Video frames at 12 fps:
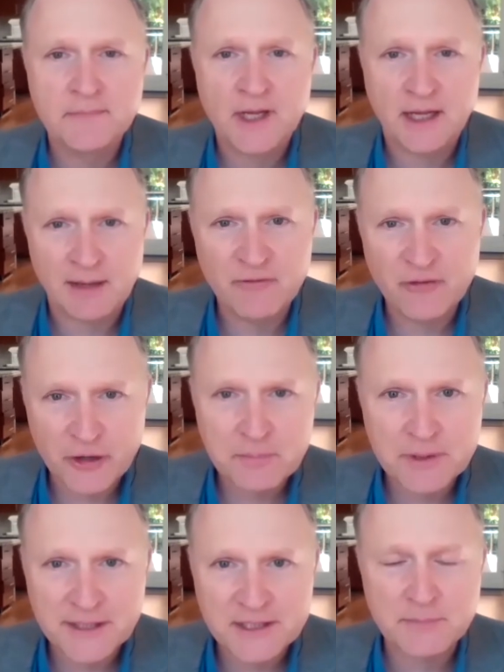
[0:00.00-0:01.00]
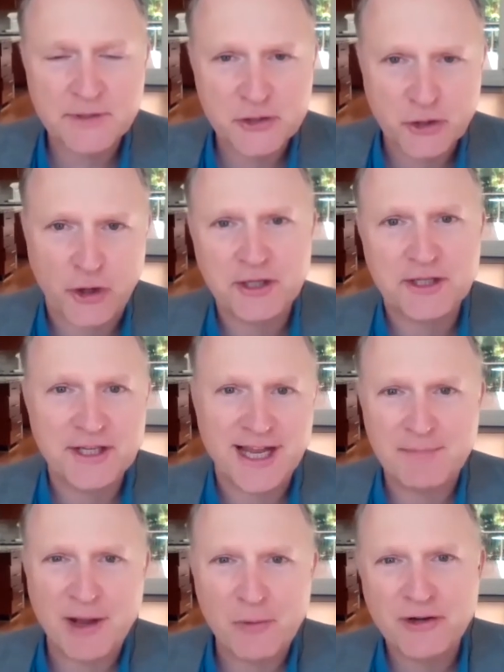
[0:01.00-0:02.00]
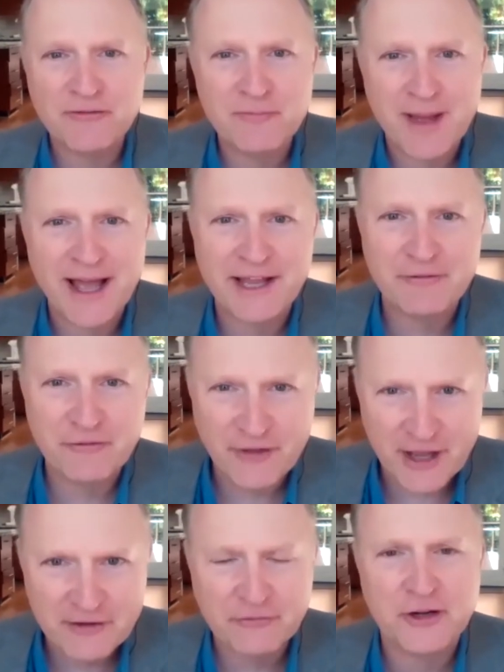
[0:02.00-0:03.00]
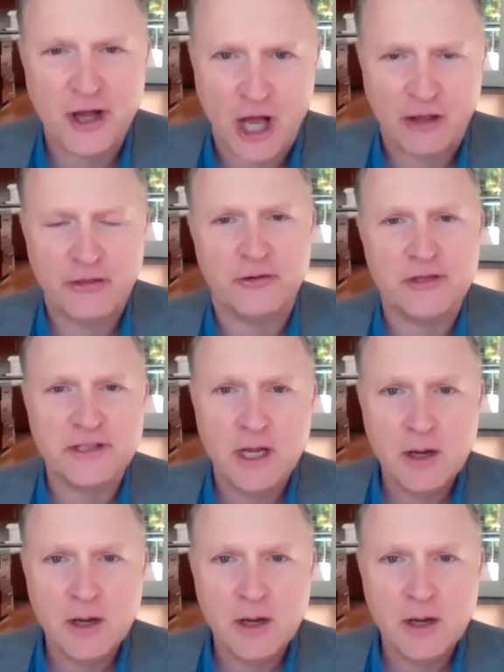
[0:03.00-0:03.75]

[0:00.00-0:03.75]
And I'm very pleased to be joined today by one of my favorite authors,